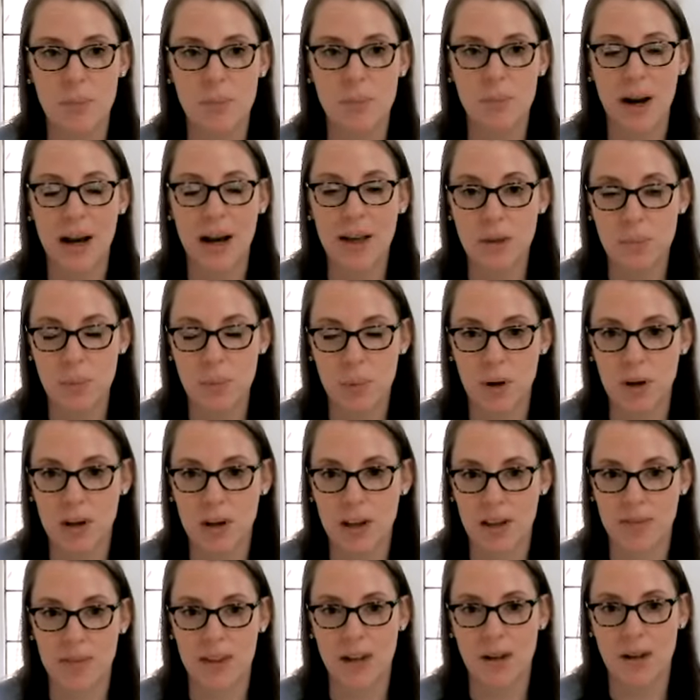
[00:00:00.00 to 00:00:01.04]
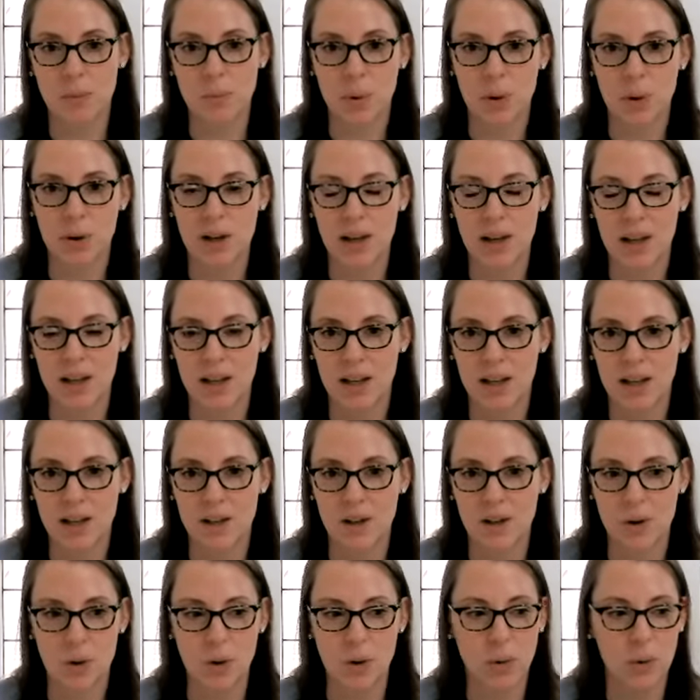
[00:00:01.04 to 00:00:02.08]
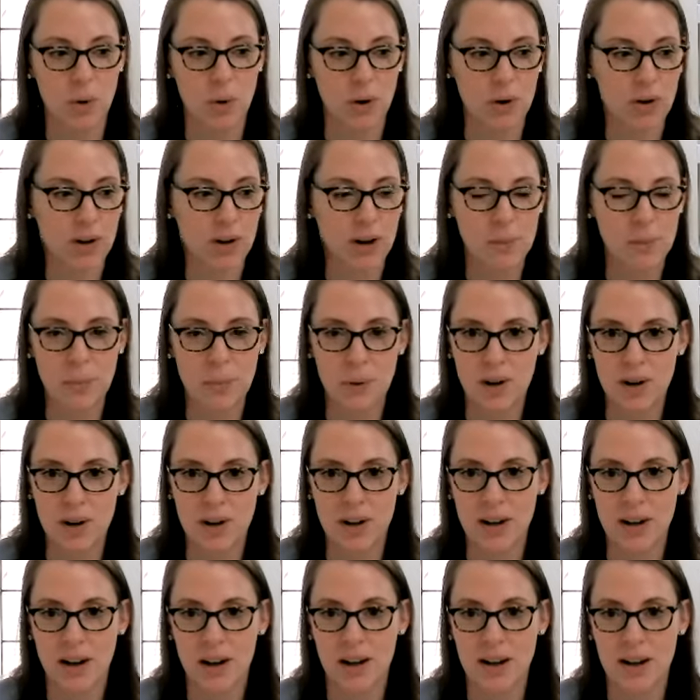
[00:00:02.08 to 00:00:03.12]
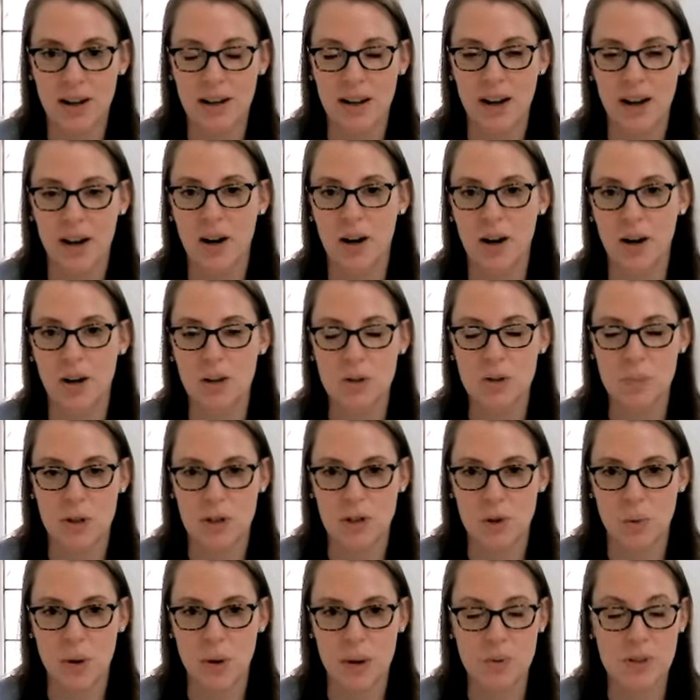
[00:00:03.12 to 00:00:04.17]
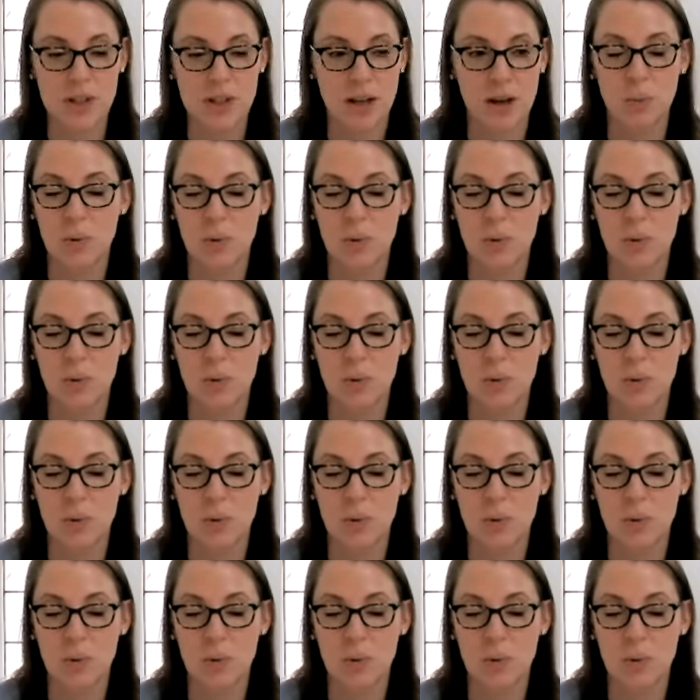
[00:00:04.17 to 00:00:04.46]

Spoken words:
buy the book and then put in your order number on our special website,